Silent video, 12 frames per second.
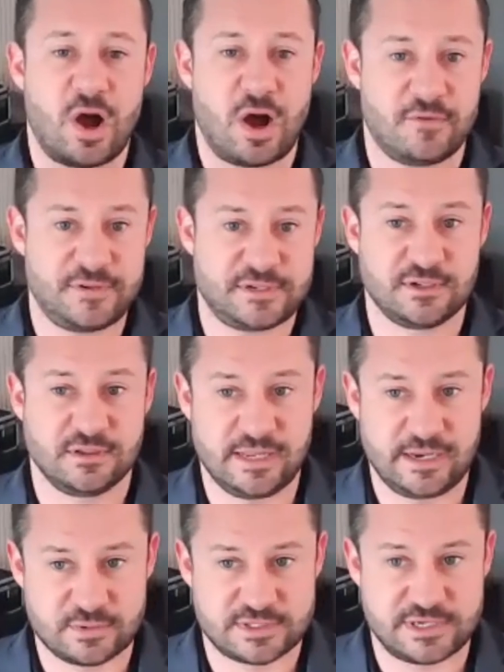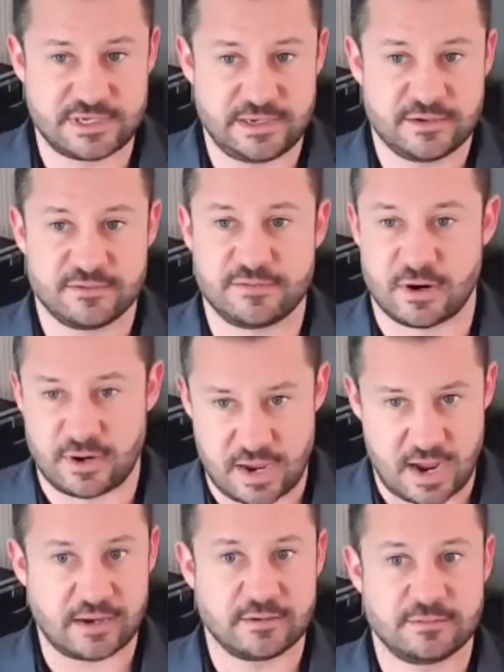Office delinquency, very
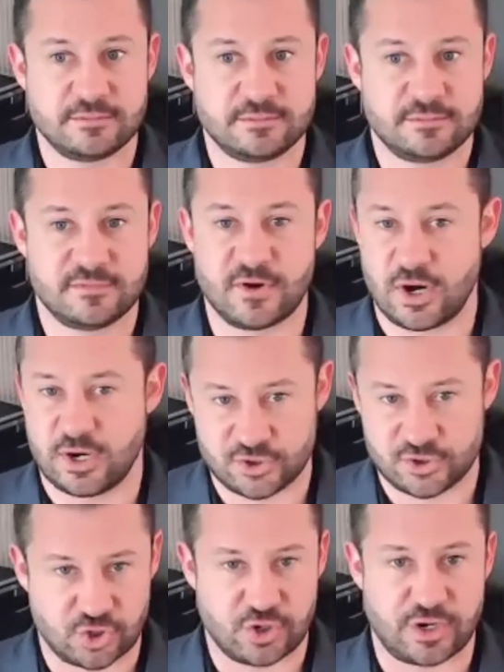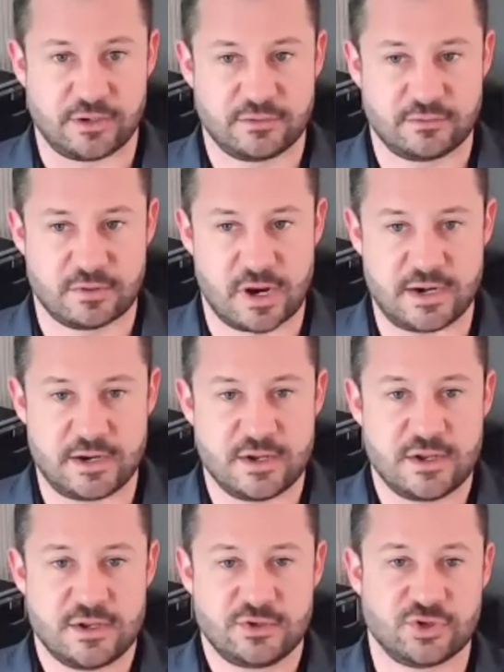high, very concerning, right?
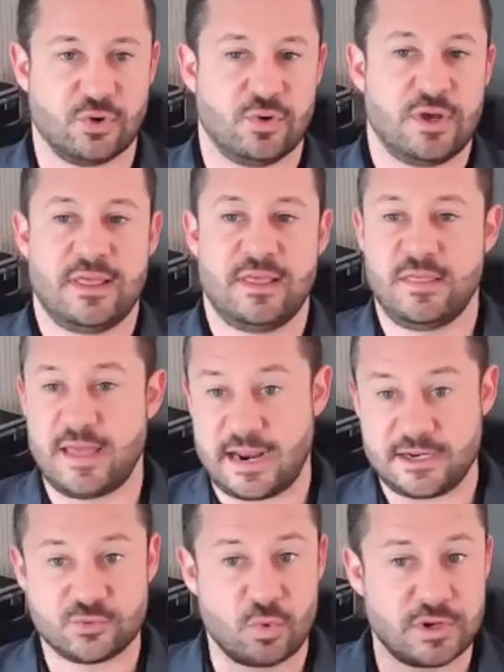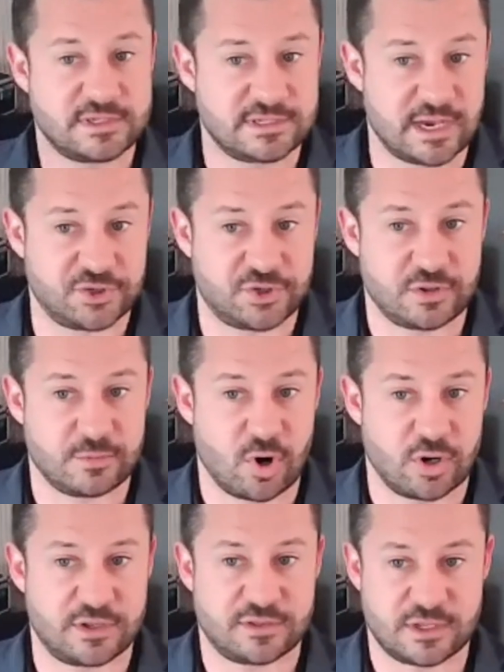So that is one section of the
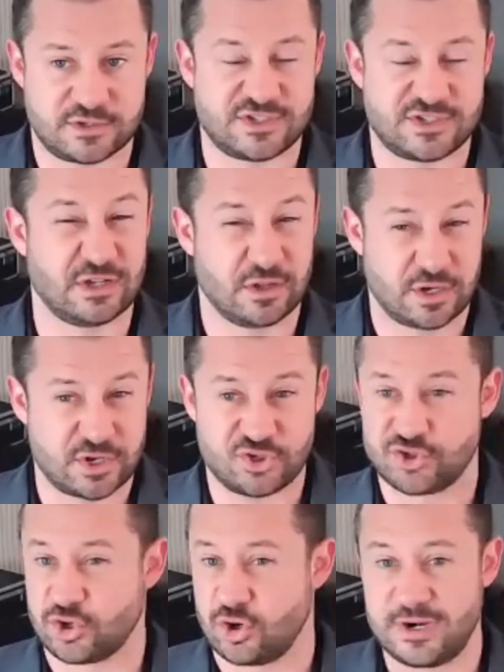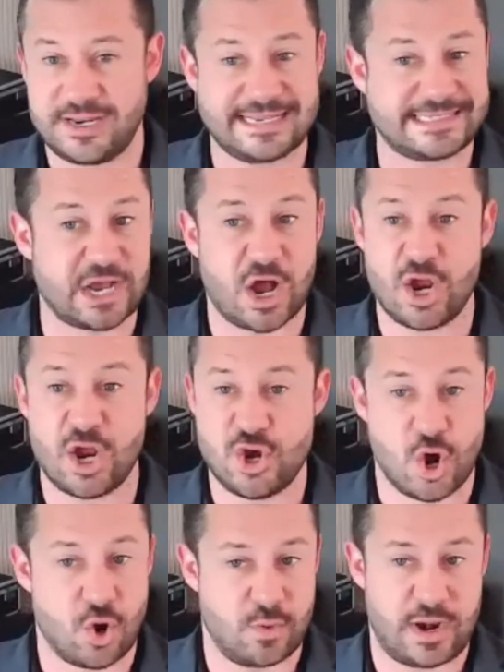market that's still a concern. It's
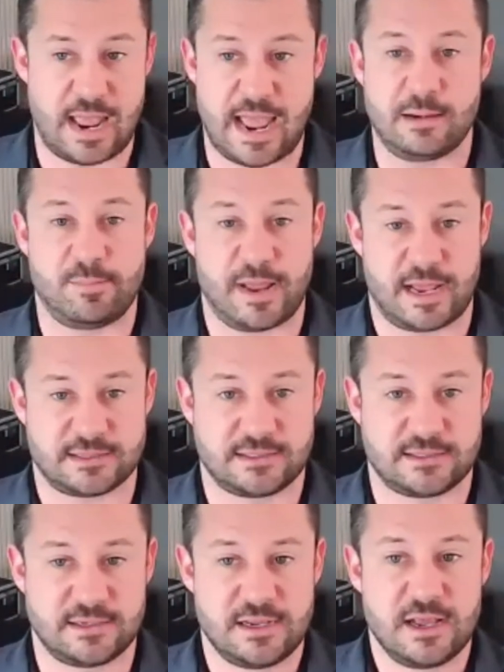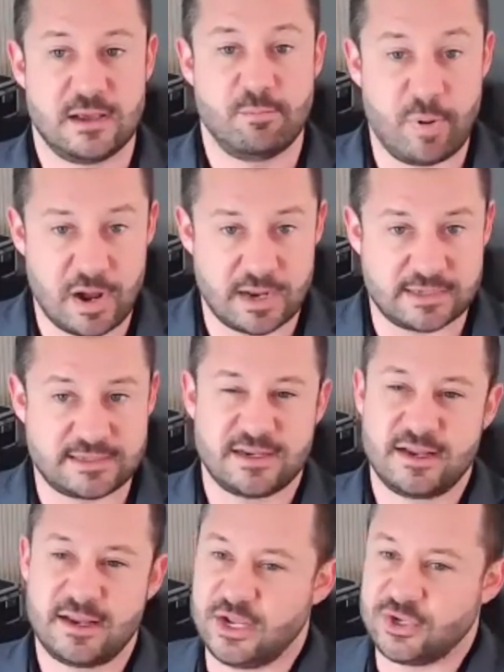unknown at best, but
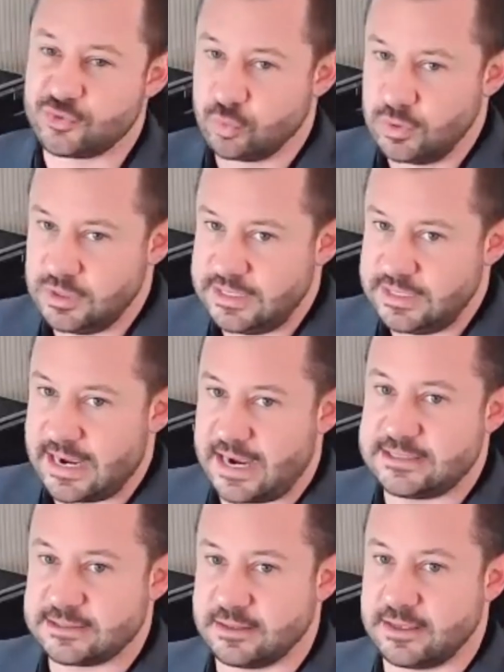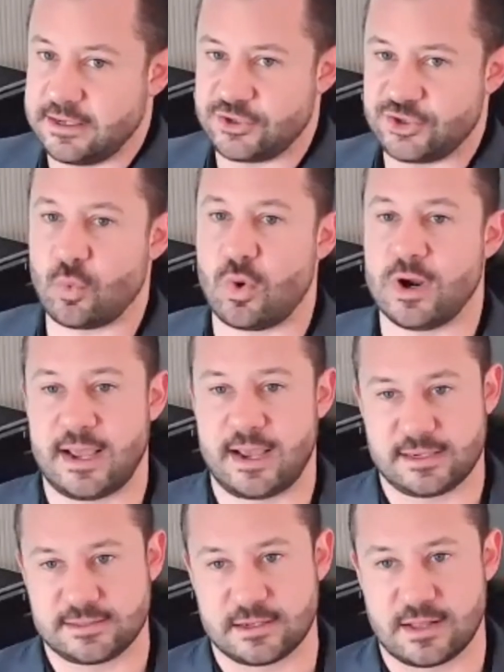it's really isolated to one
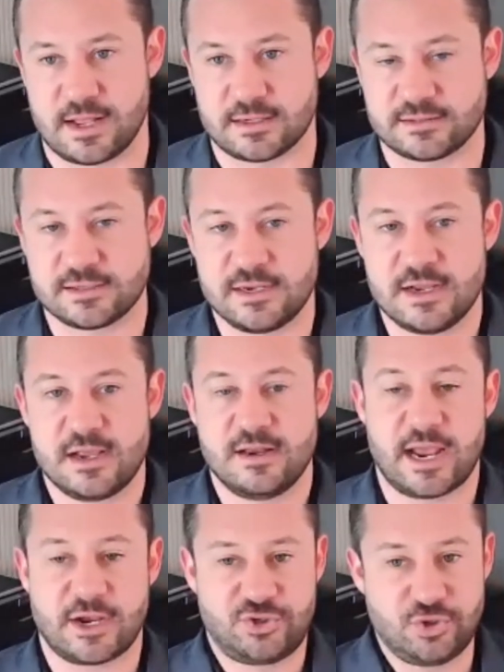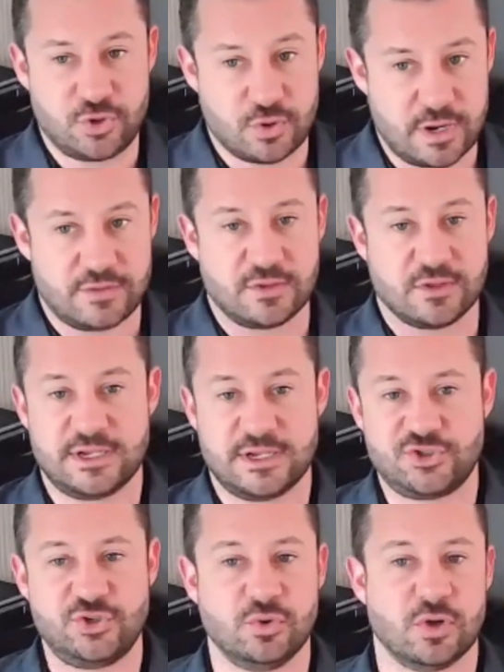asset class. Next, you go down the
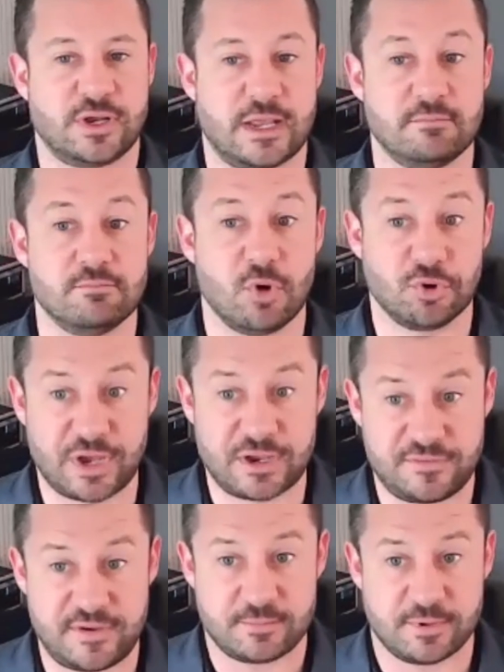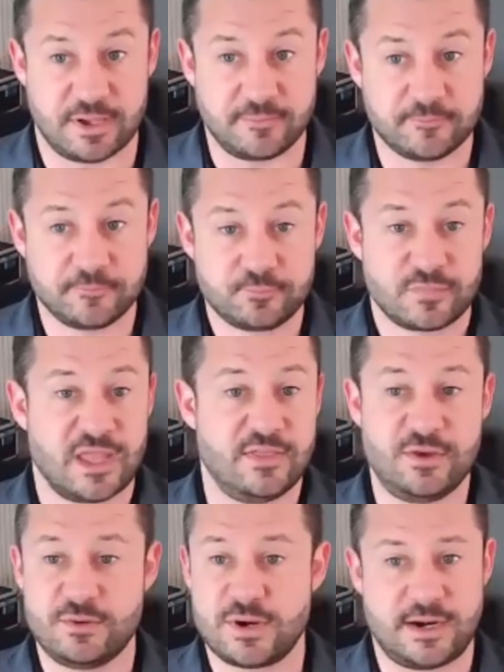list, you look at multifamily. In
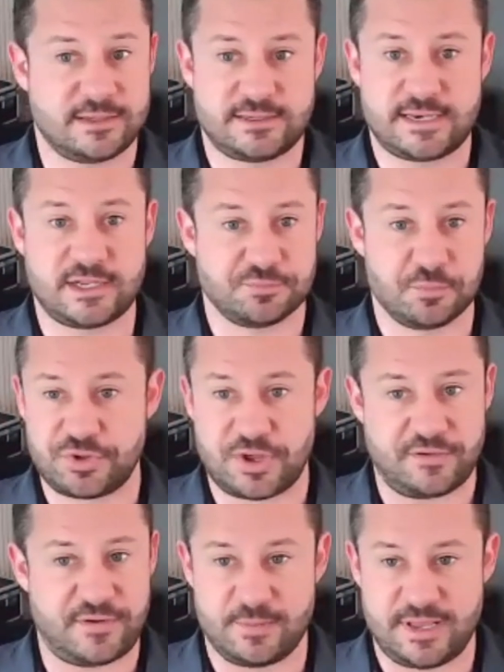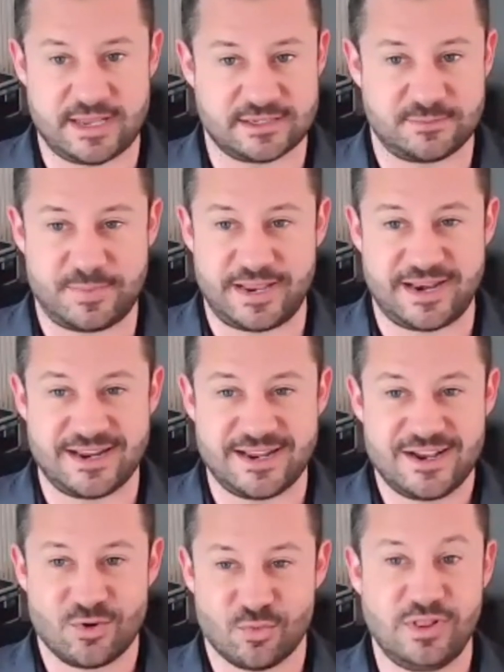the United States, multifamily has been
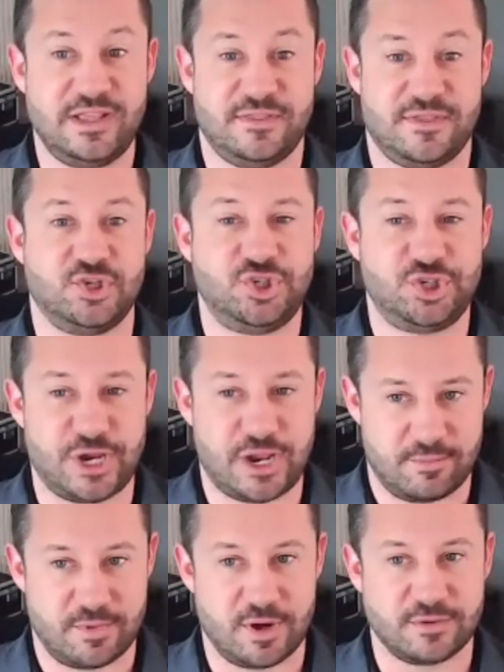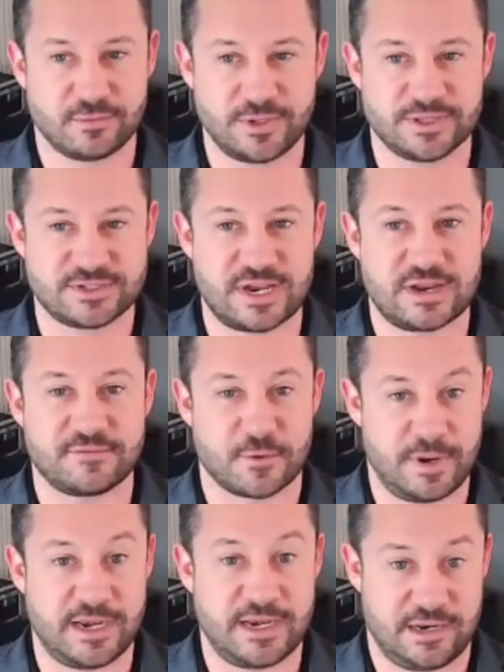really the gem of real estate
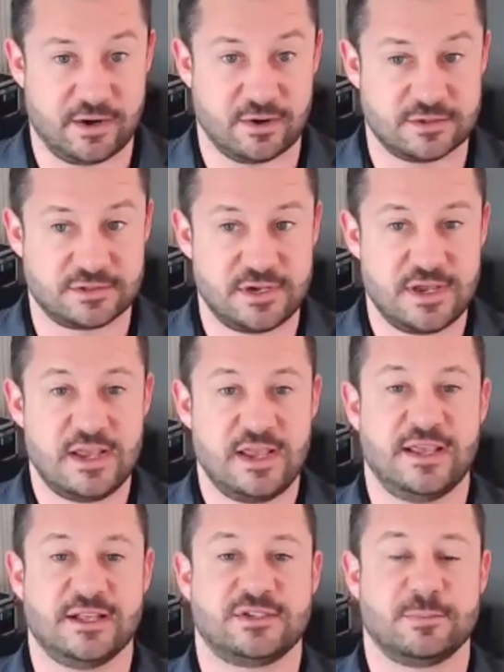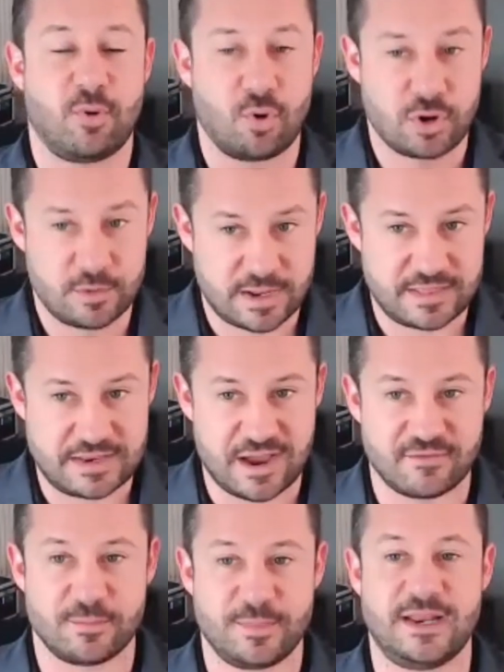for many years. It's supported by the
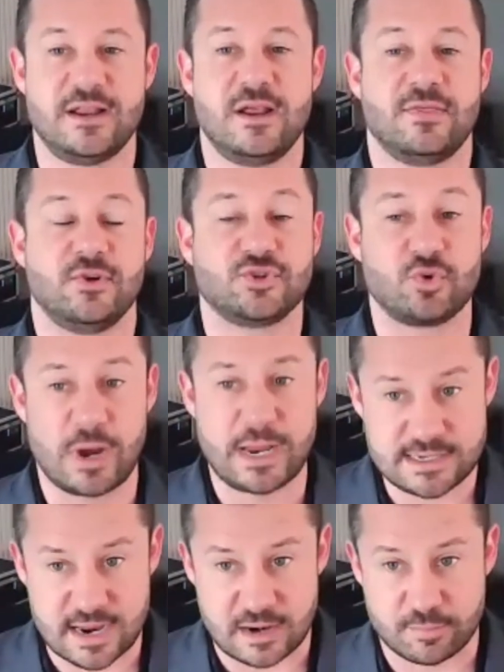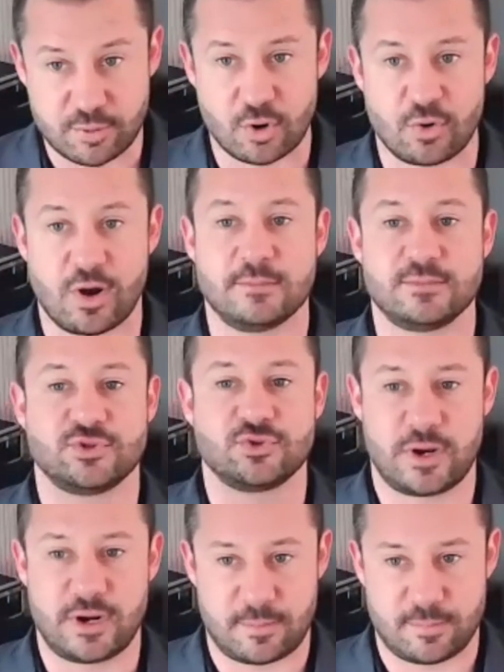government. There's great debt programs. There's
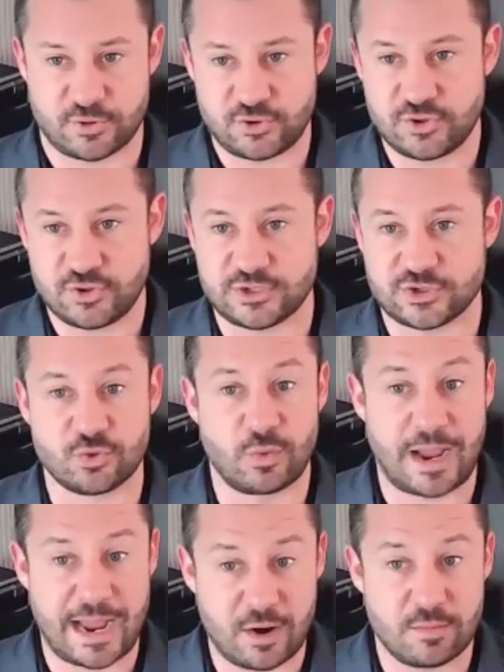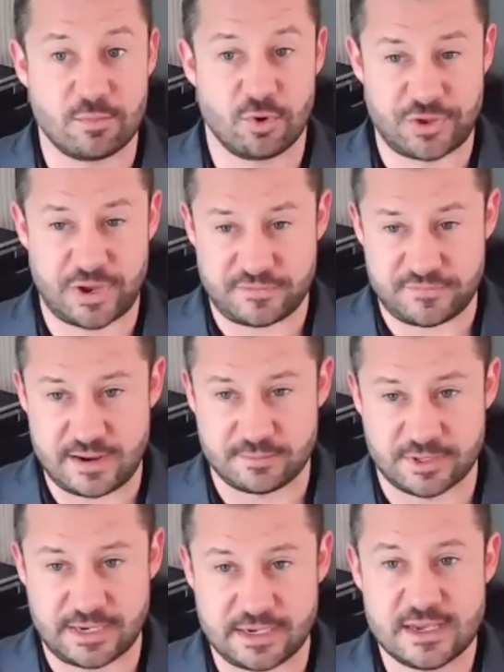great opportunities throughout
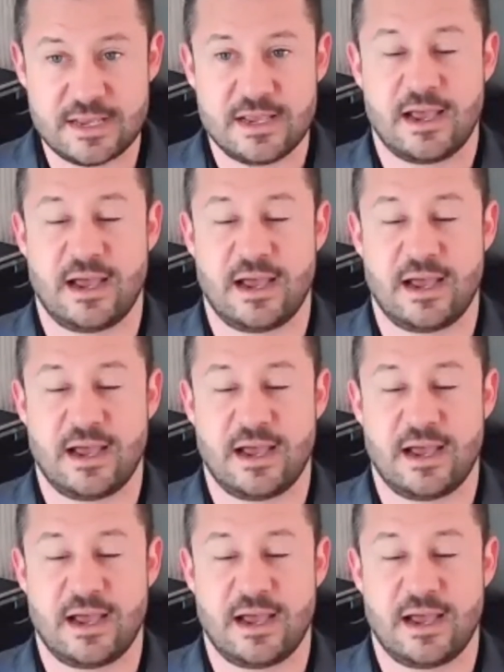multifamily.